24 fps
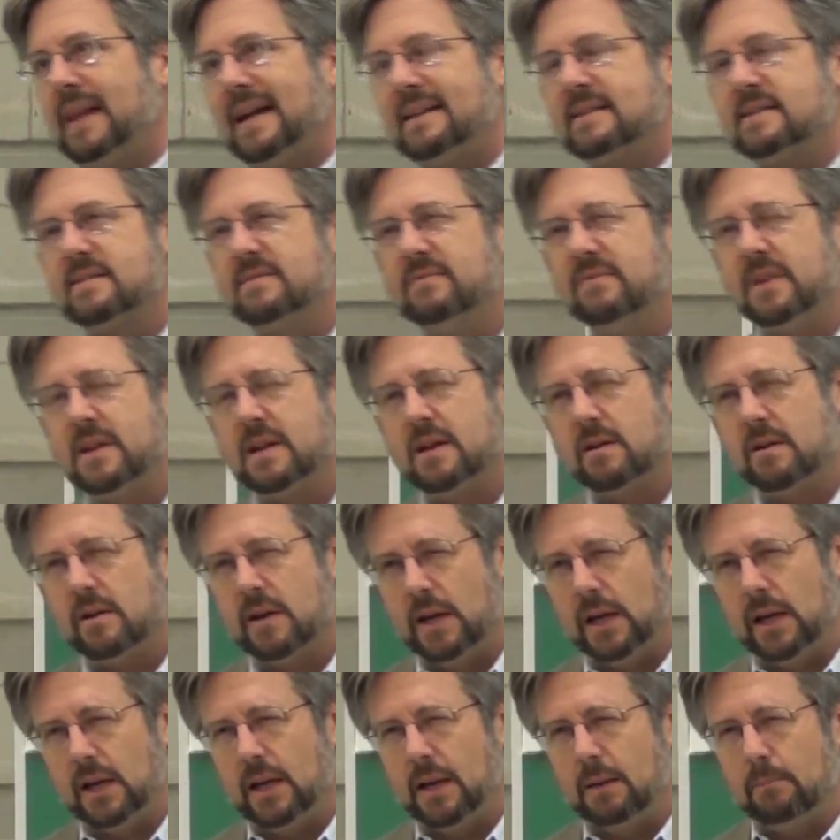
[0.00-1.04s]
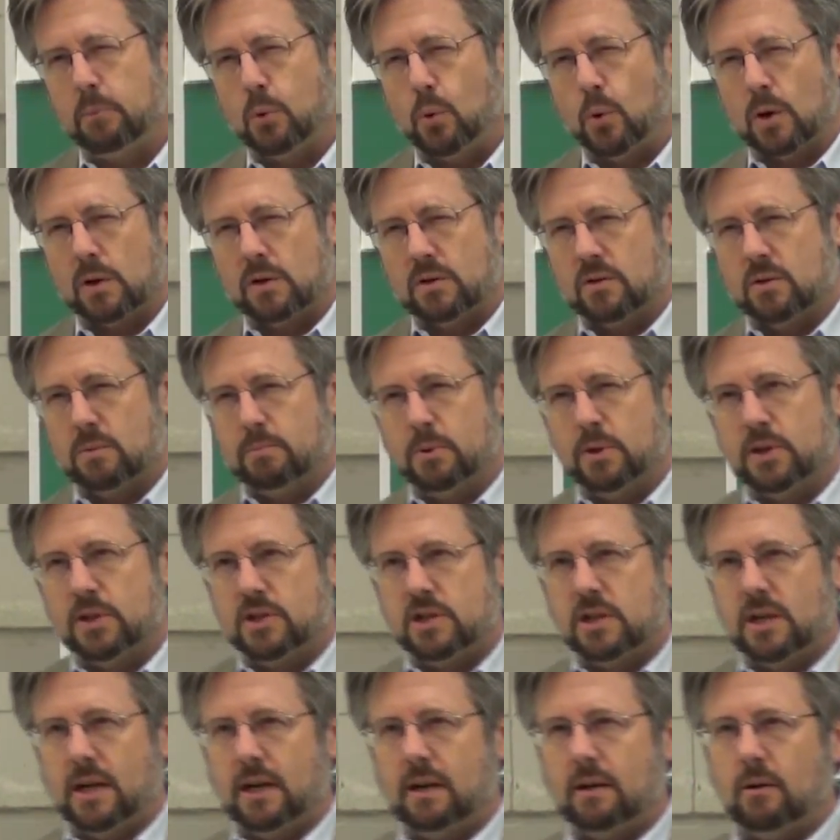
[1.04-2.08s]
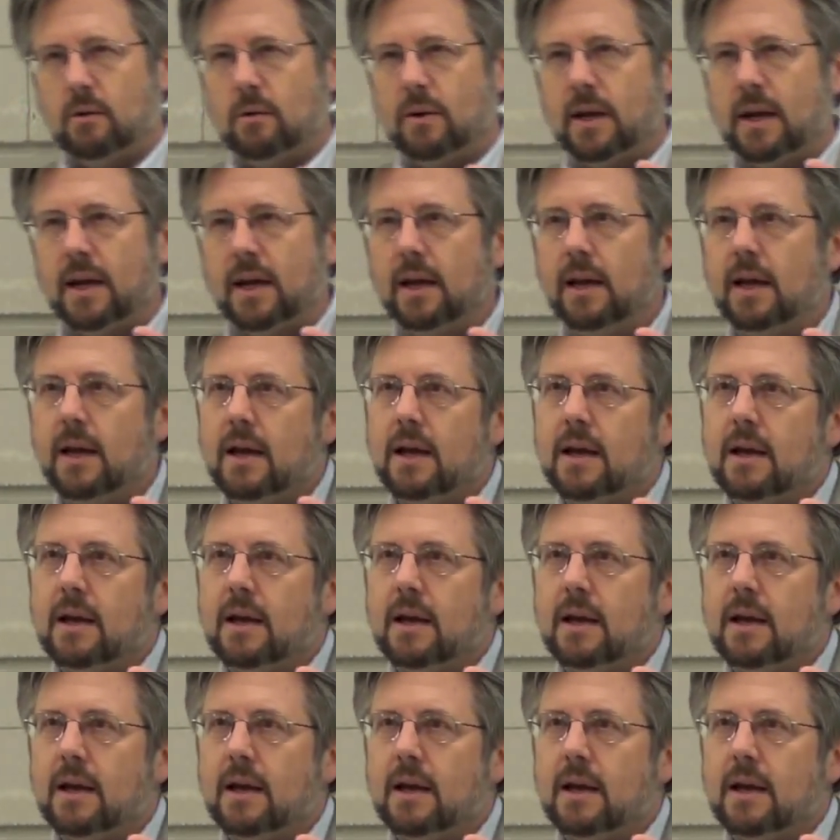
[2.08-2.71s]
That's very important to appreciate, okay?